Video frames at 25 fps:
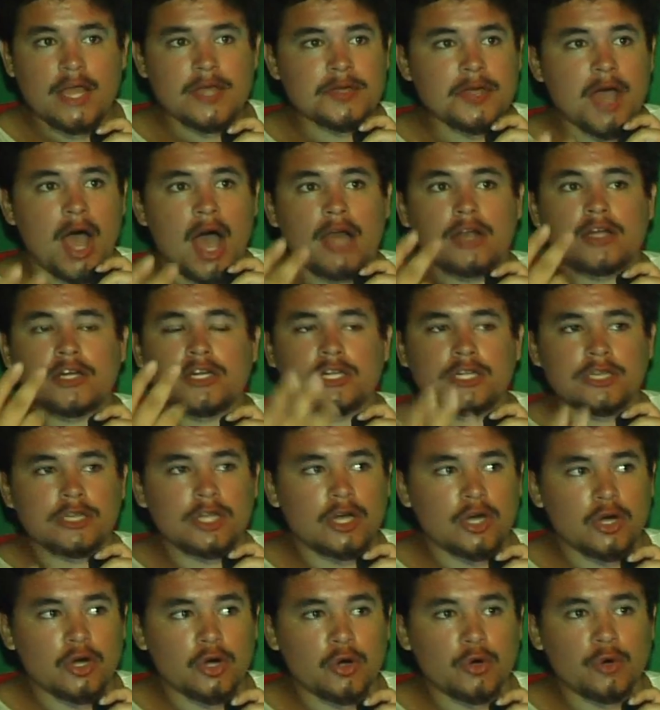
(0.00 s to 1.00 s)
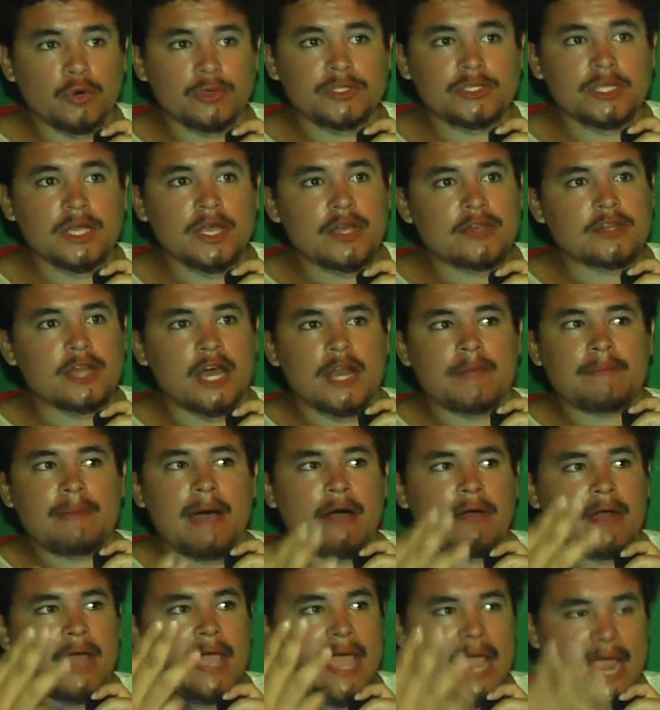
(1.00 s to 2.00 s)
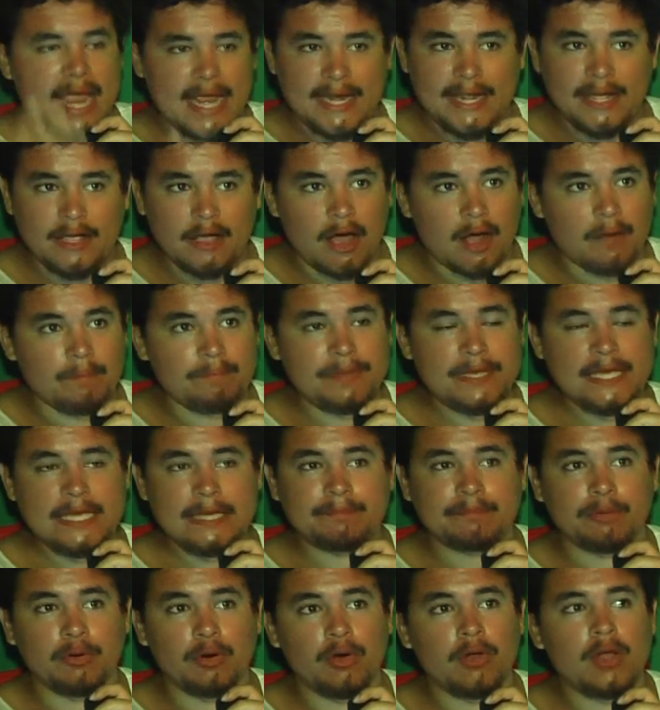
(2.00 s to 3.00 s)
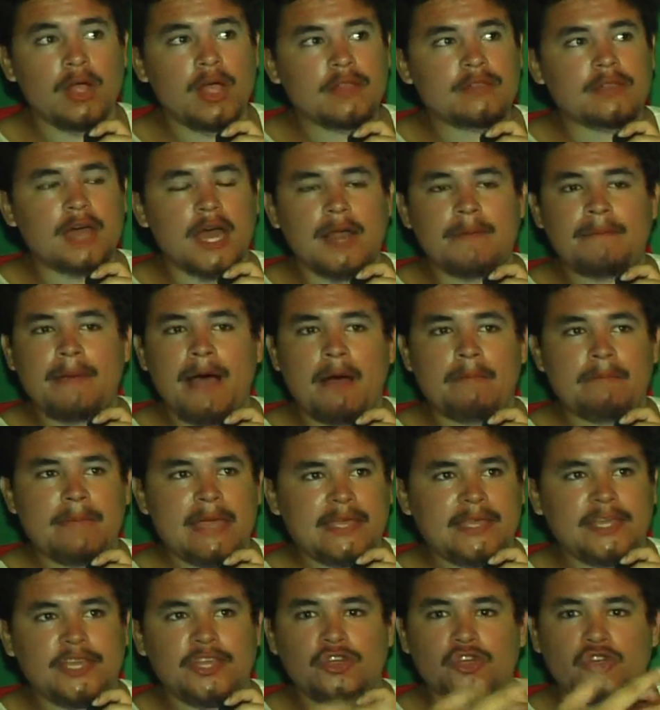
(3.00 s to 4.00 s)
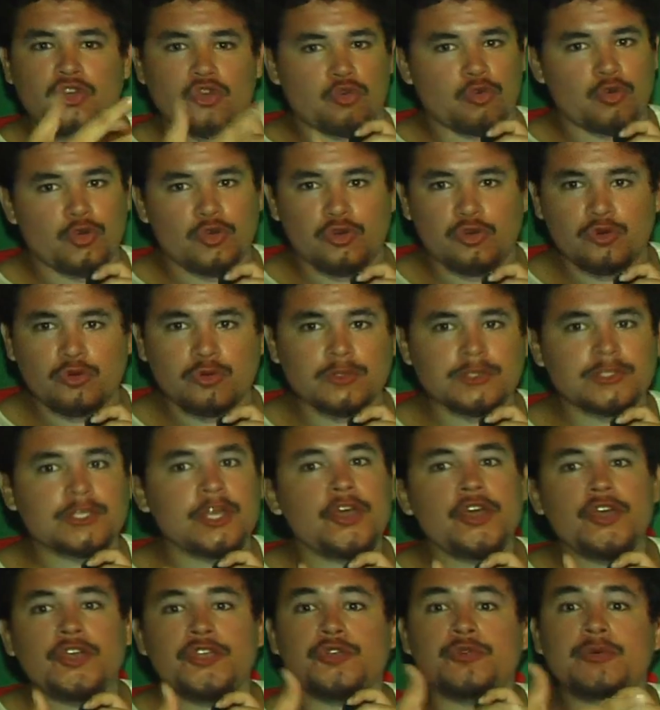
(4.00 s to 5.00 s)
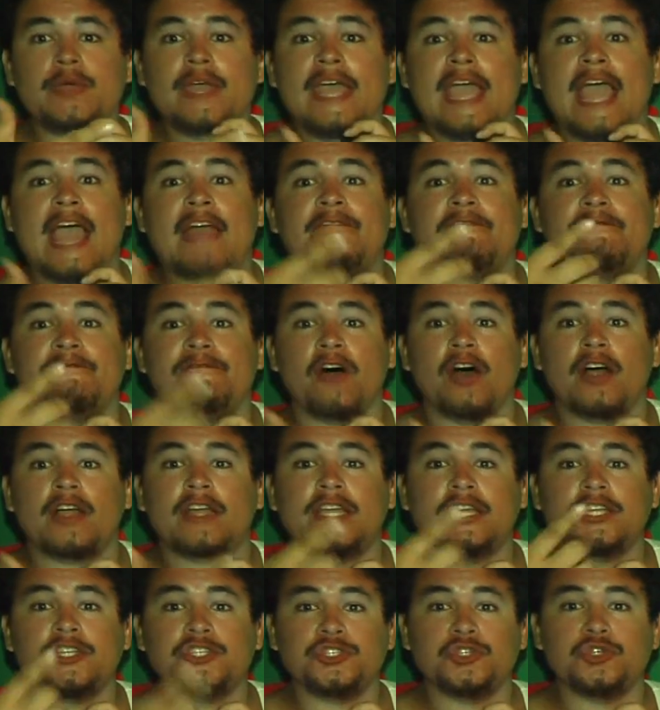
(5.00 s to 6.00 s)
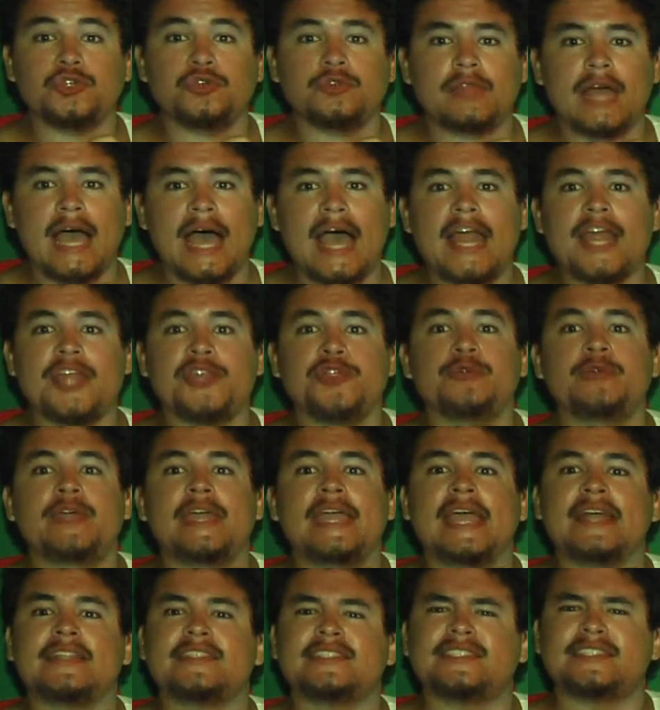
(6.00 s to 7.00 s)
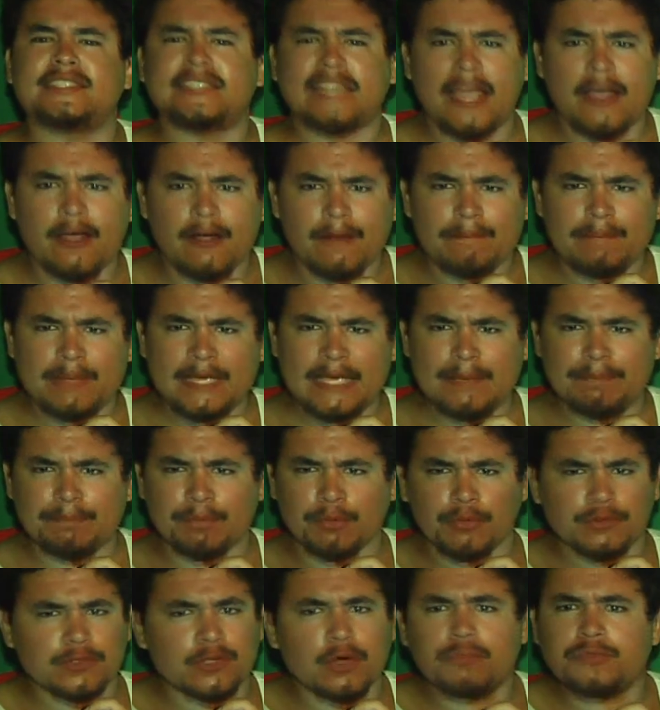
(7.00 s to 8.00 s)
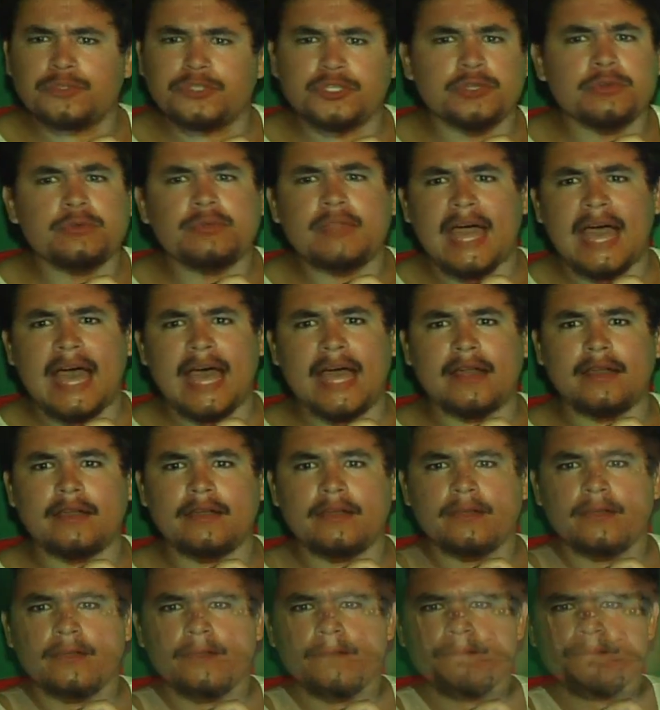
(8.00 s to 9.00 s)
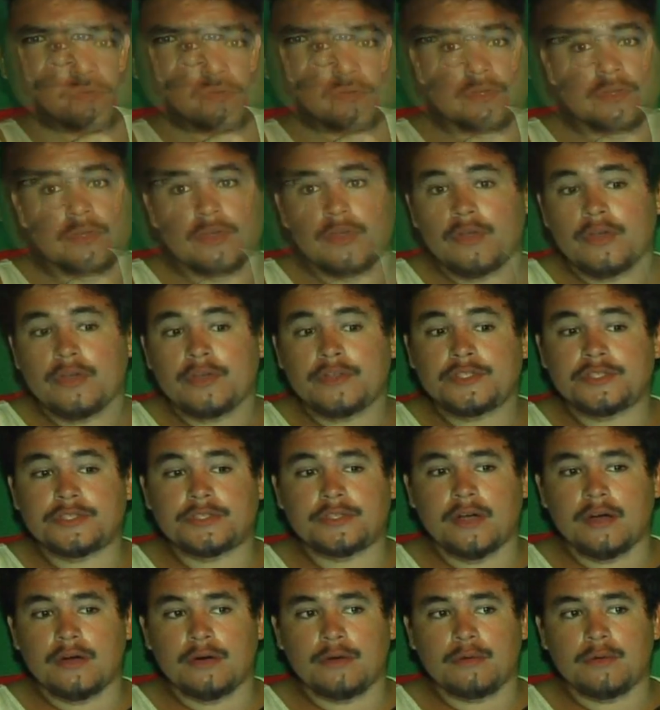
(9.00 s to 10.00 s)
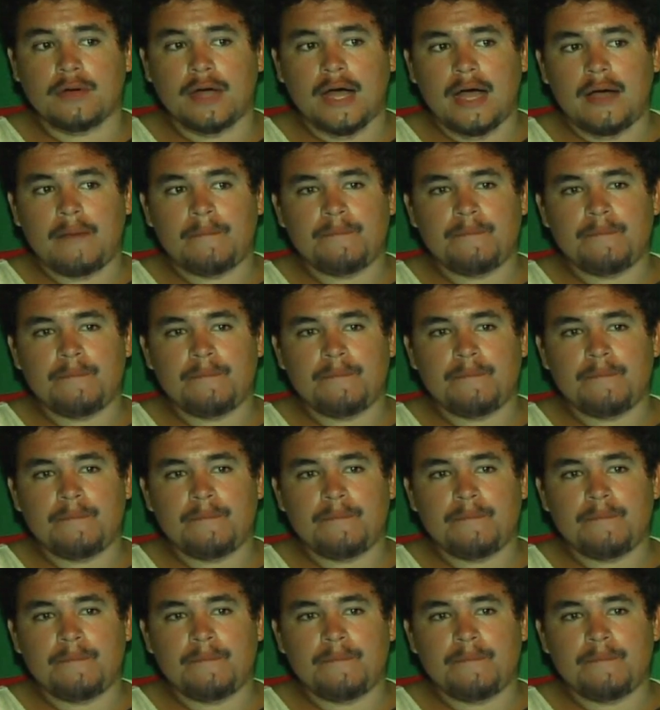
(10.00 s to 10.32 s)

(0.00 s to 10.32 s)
not clothes, not about hating on people, not about making crews. You can't fucking do that. And you can't scare people. Don't do that. So